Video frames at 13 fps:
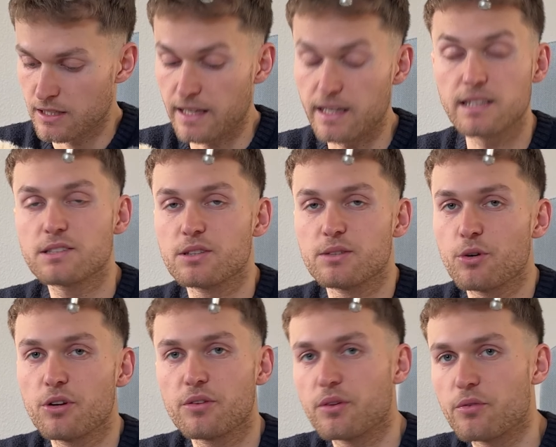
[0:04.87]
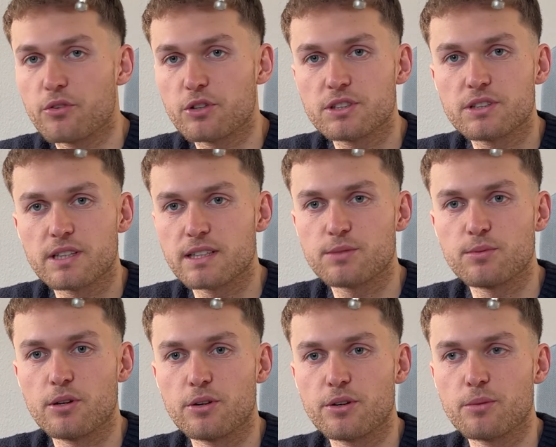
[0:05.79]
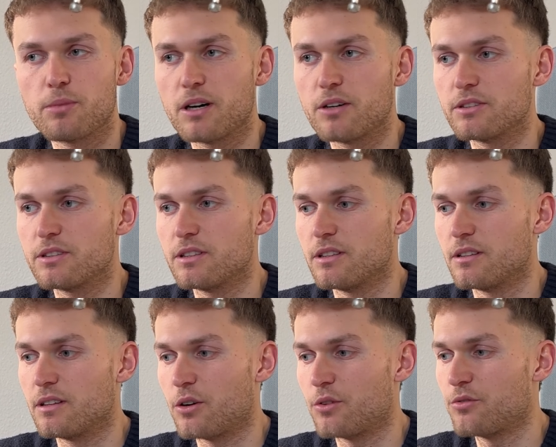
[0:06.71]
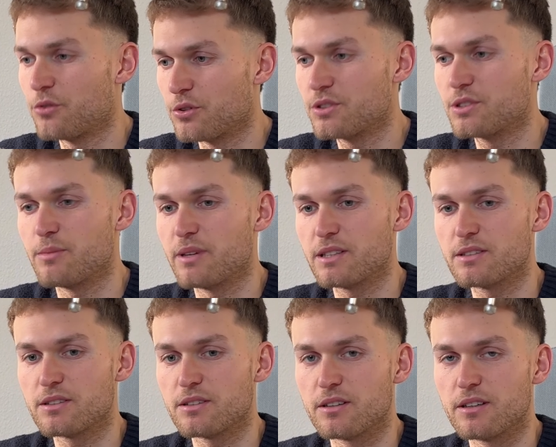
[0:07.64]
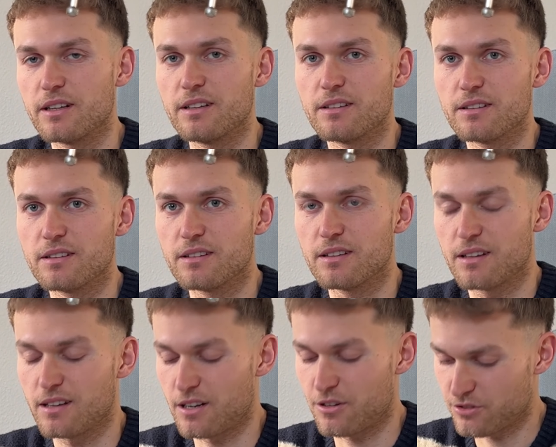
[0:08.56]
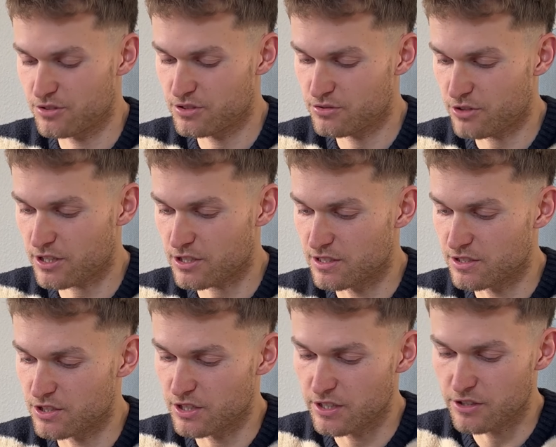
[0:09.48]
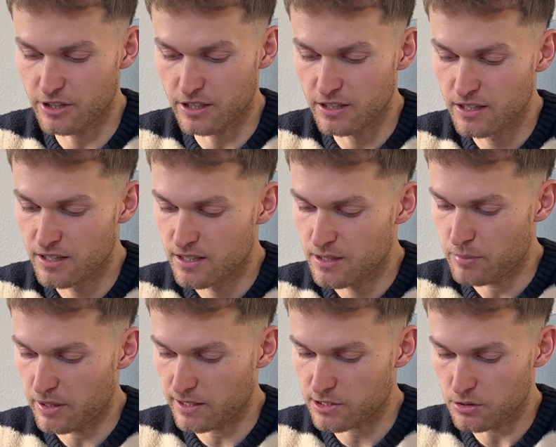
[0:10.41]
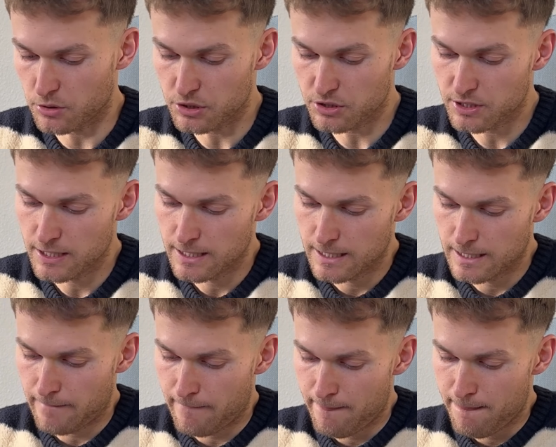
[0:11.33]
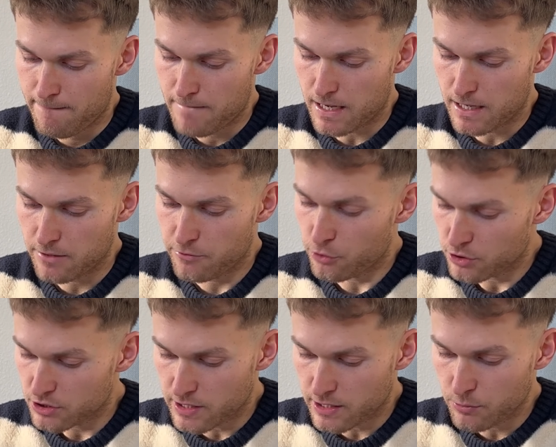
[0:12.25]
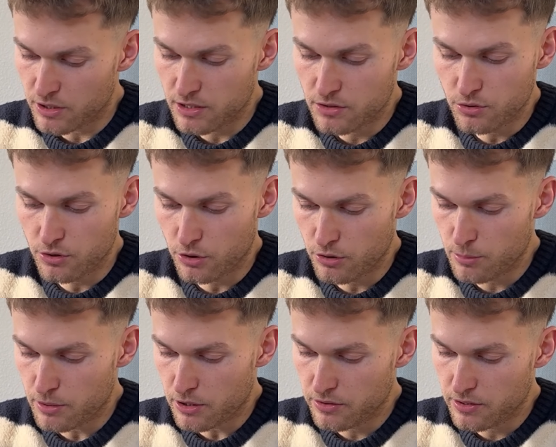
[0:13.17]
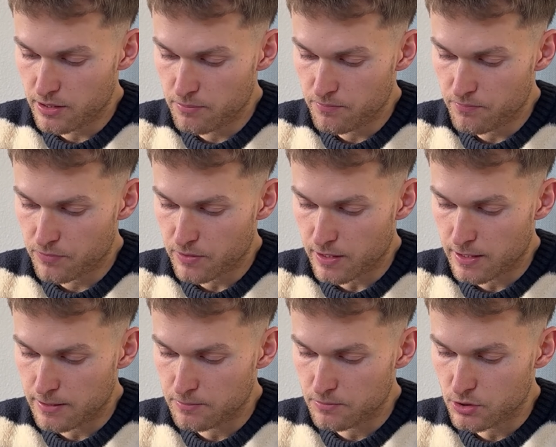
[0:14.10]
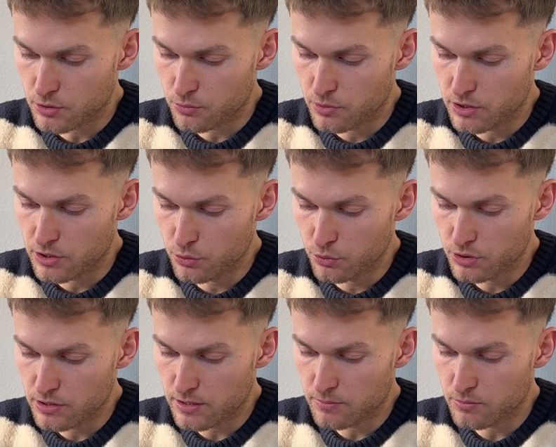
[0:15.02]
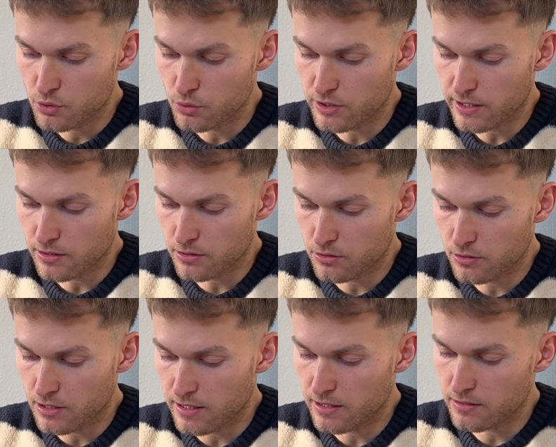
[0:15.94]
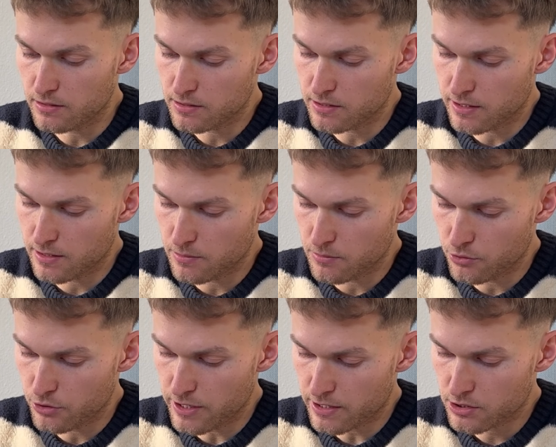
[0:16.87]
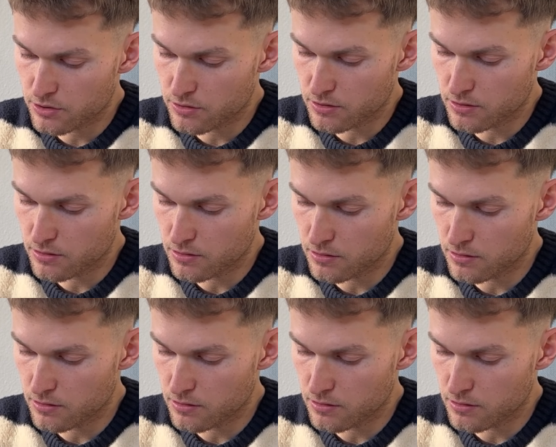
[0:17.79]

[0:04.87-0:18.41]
and that's one of the first things we learn about in our first semester in our structural engineering bachelor's. First thing we need to know about them, so we use them to calculate reaction